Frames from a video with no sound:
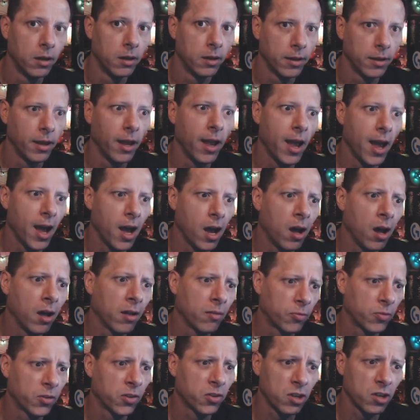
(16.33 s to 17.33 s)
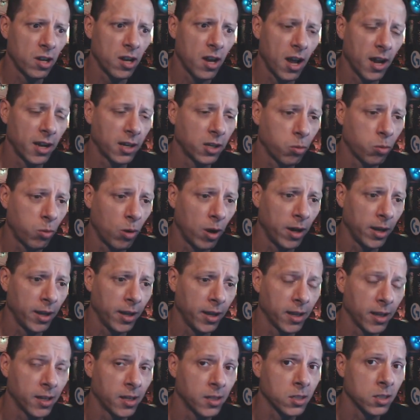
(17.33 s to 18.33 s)
Yeah, the
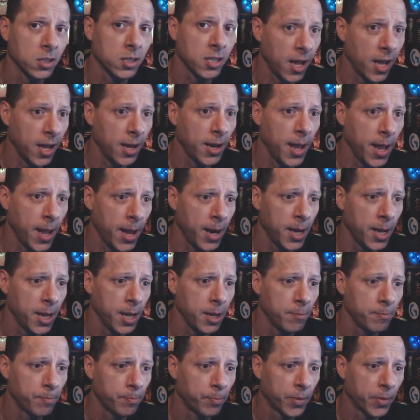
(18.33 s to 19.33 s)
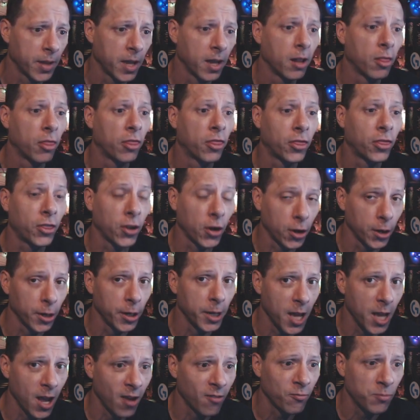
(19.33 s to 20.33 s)
C920 is 1080, 30
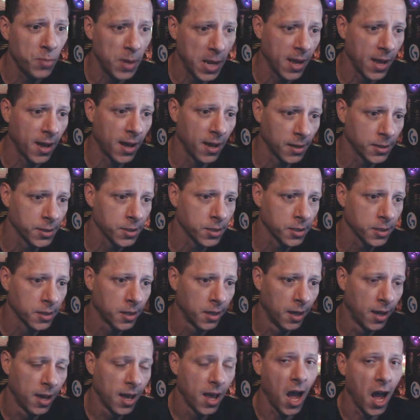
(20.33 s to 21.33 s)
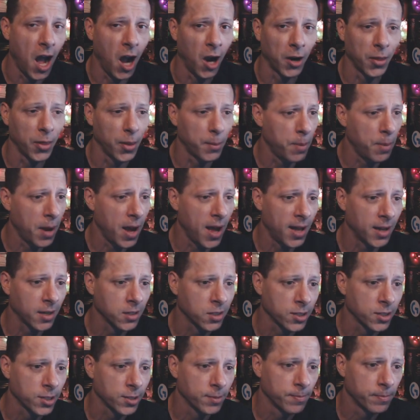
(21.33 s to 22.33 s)
FPS. Out of the
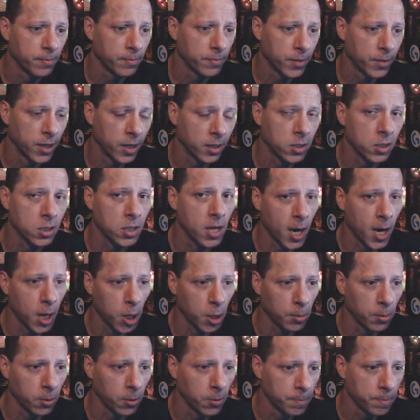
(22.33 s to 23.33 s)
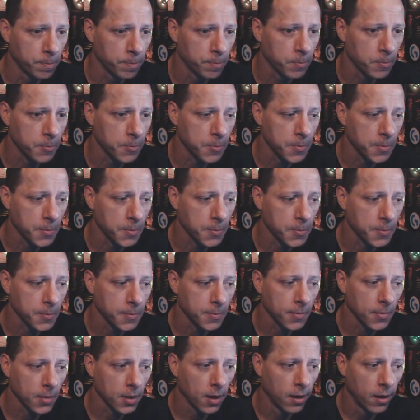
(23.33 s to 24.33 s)
box, it's terrible.
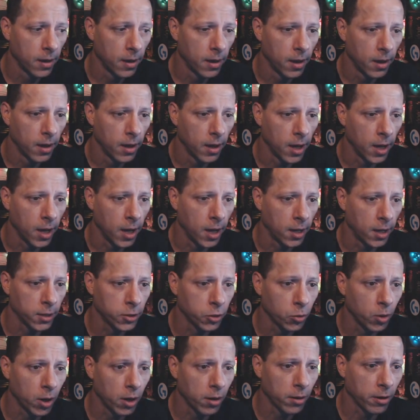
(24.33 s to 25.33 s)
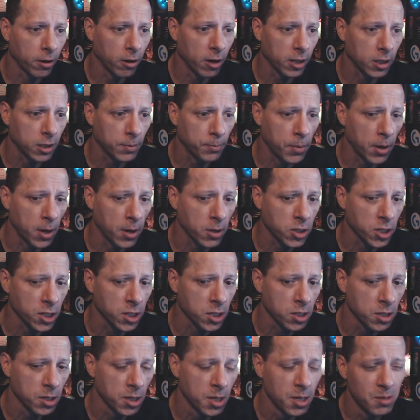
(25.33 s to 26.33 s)
Do I regret the
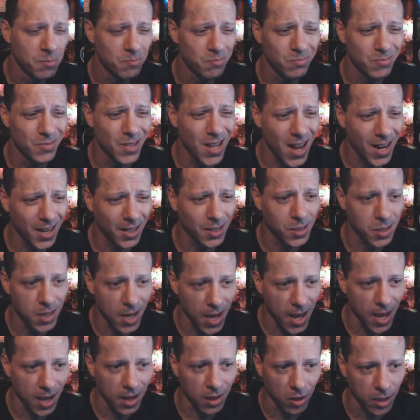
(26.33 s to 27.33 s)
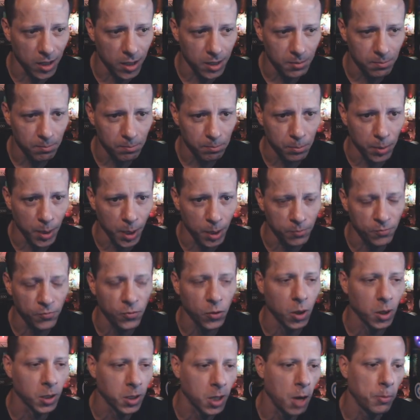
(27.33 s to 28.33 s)
purchase? Not exactly, but
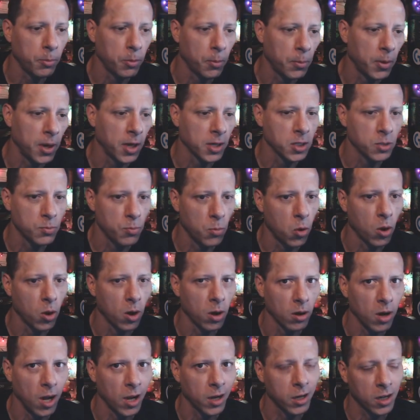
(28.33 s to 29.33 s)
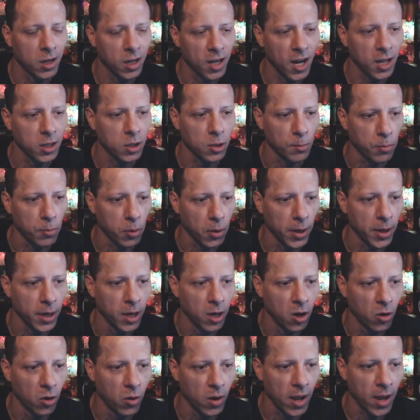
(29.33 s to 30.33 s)
for a couple bucks more, I could have got the
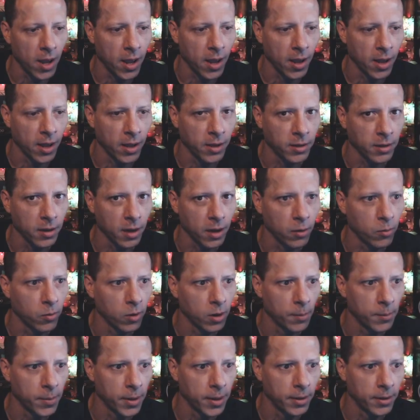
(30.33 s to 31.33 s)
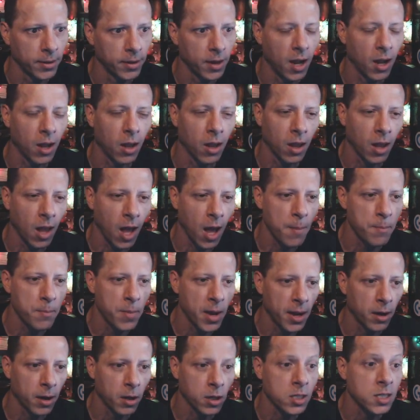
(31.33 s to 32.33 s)
Brio and it would have been a lot
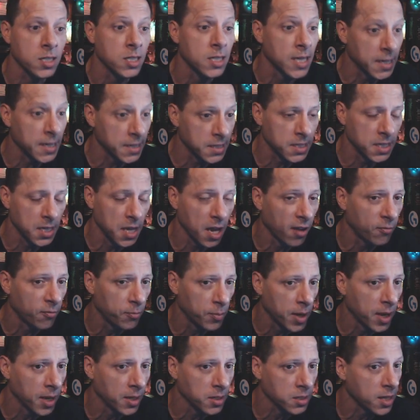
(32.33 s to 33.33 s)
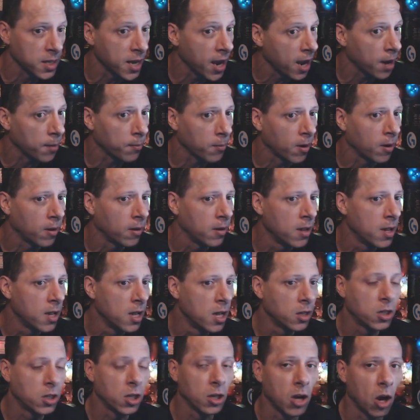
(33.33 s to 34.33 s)
better 60 FPS camera
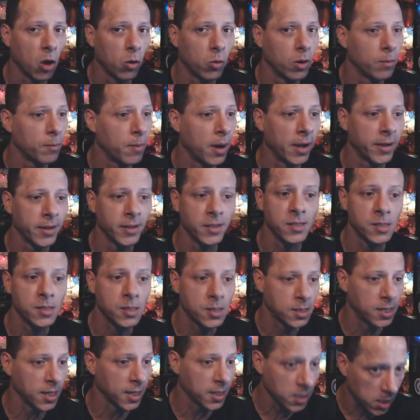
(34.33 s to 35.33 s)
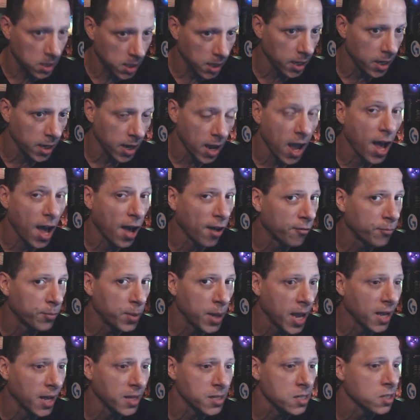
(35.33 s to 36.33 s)
to go with my 60
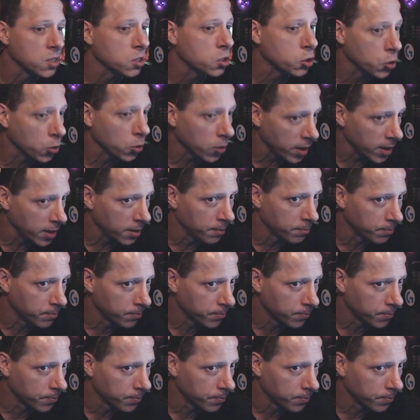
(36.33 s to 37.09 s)
FPS stream.